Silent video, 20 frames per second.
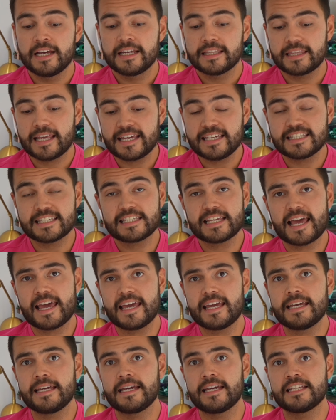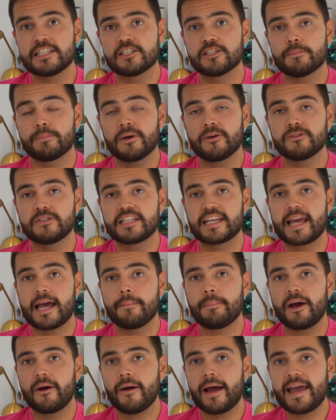They say it's supposed to get
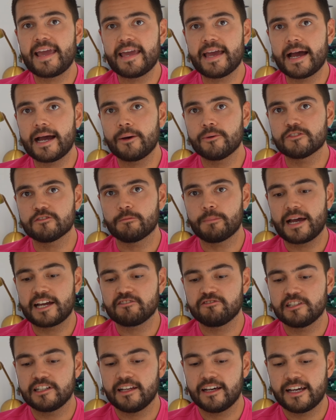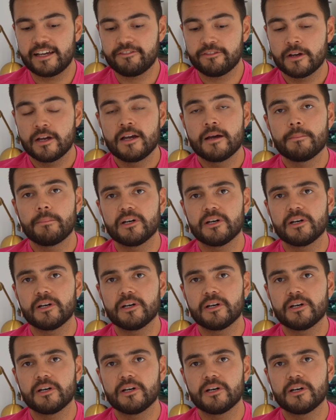about 8 hours of battery life,